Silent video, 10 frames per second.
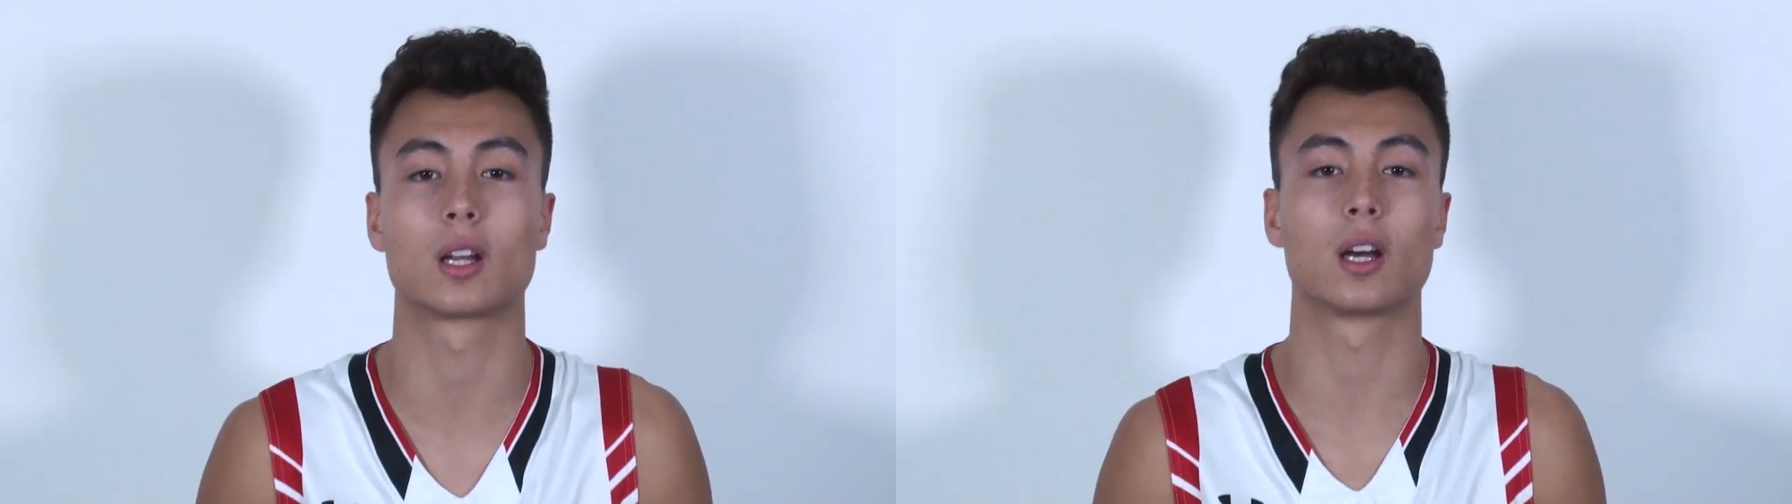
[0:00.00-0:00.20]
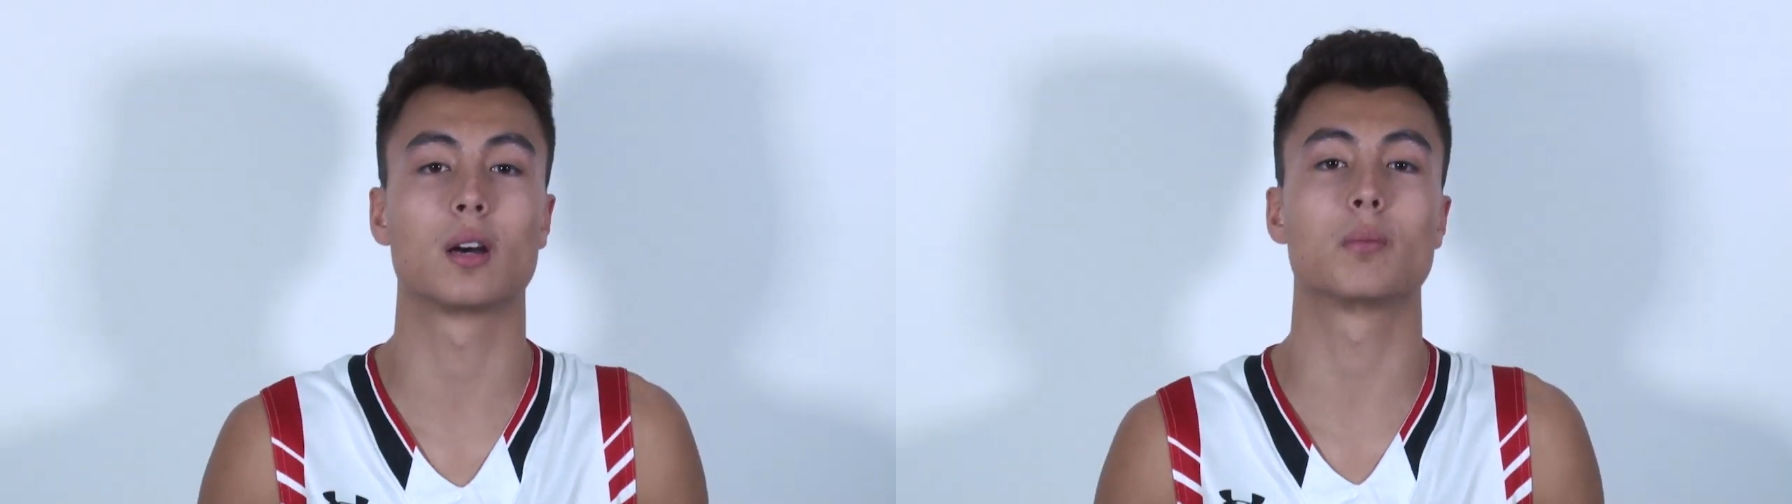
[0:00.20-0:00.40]

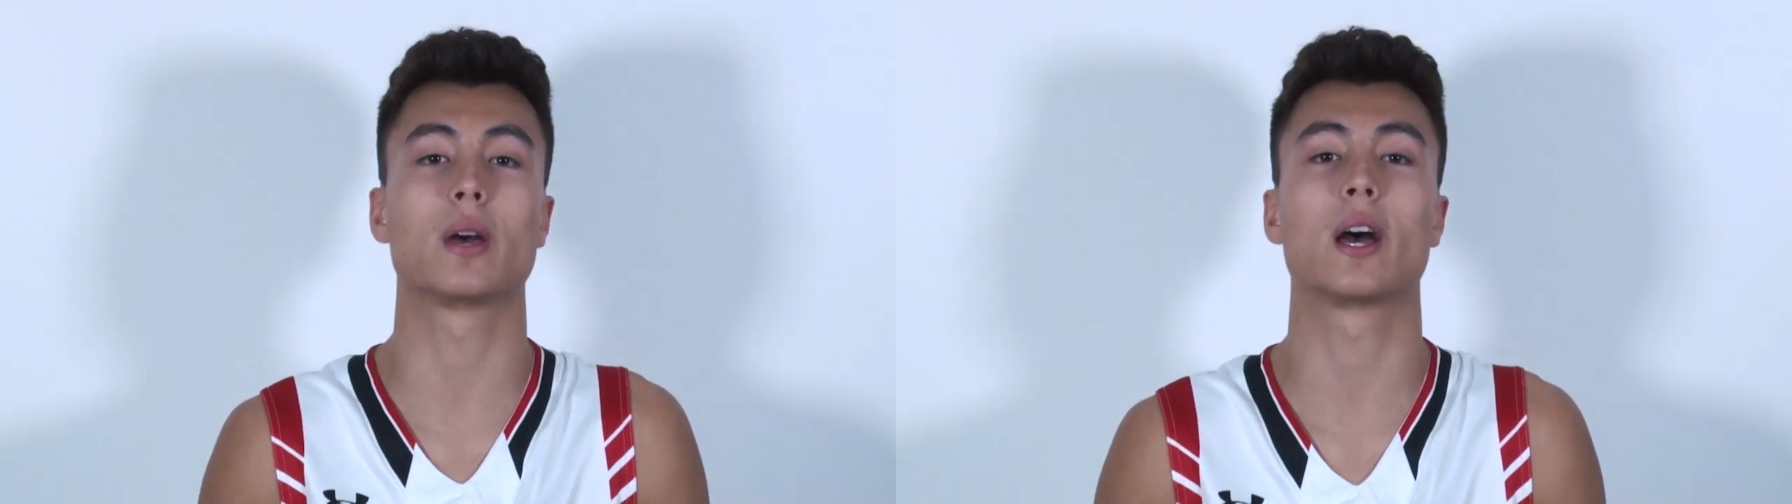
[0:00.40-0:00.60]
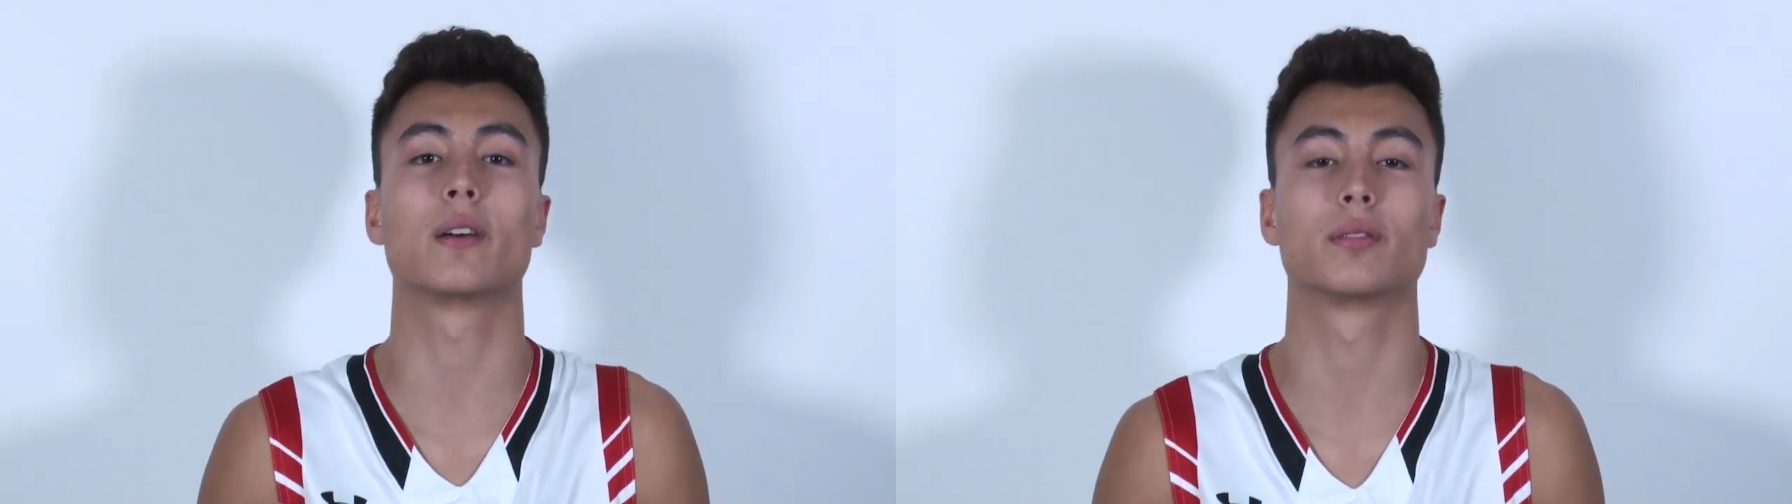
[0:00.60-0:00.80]
I'm
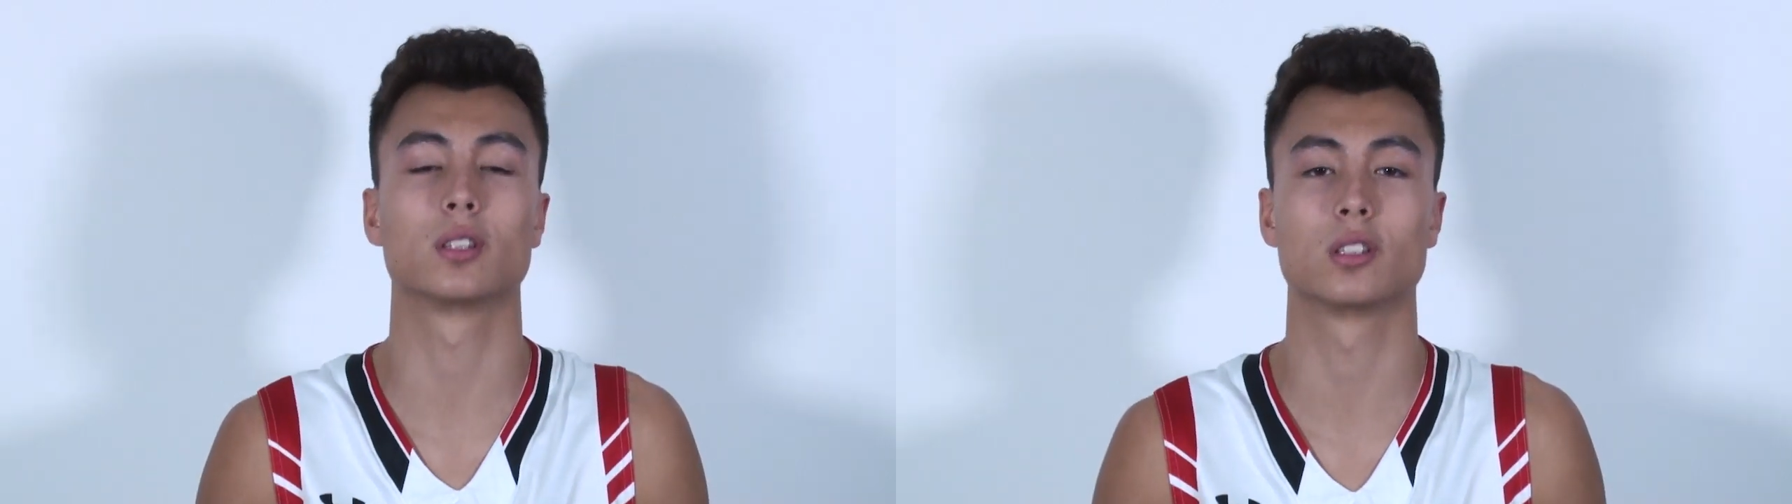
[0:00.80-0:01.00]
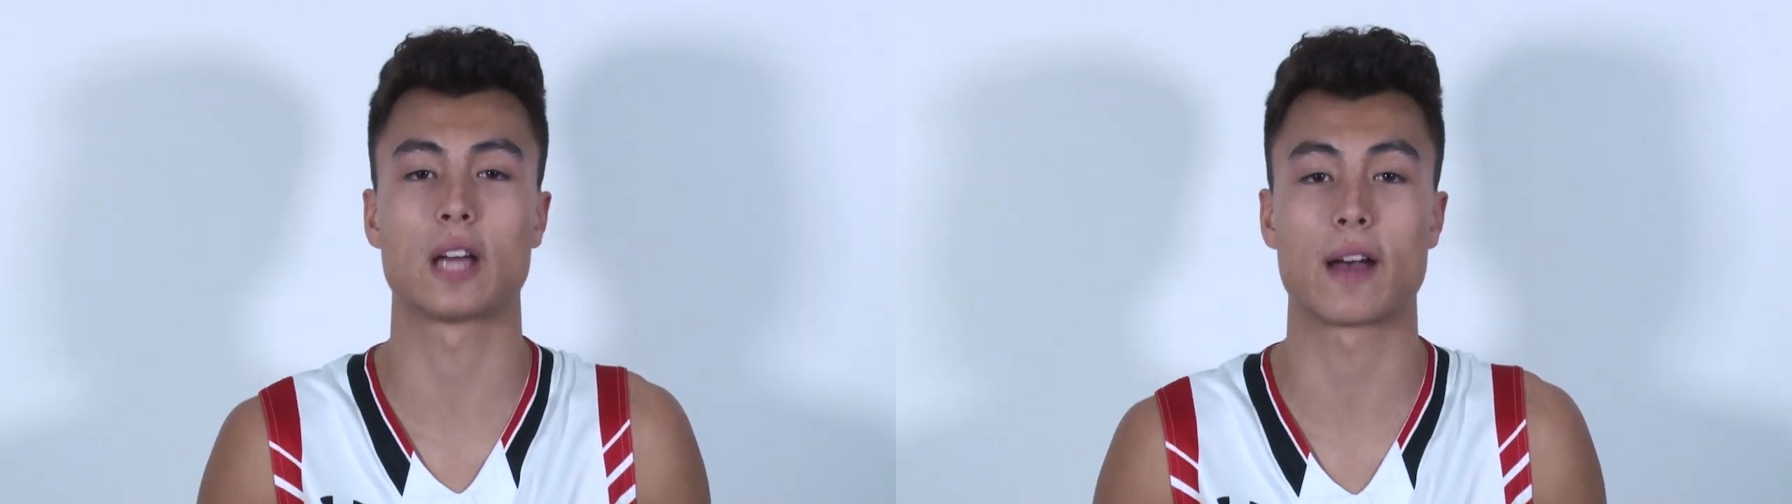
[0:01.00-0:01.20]

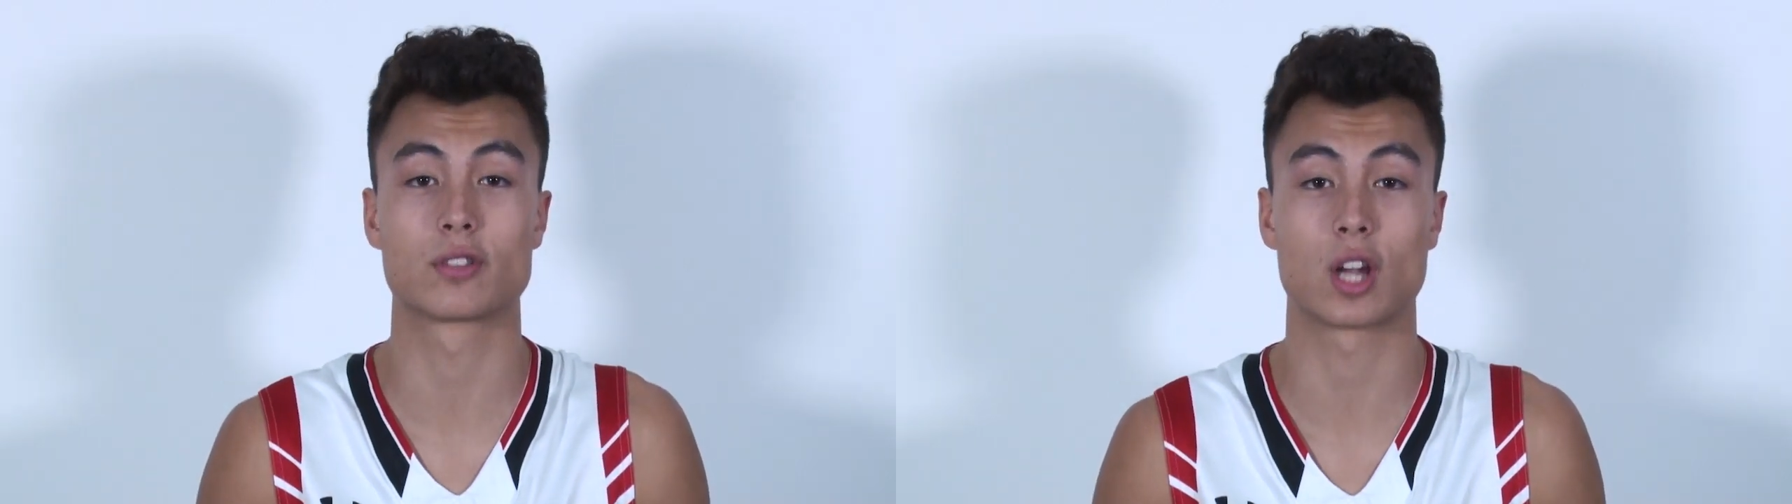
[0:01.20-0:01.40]
half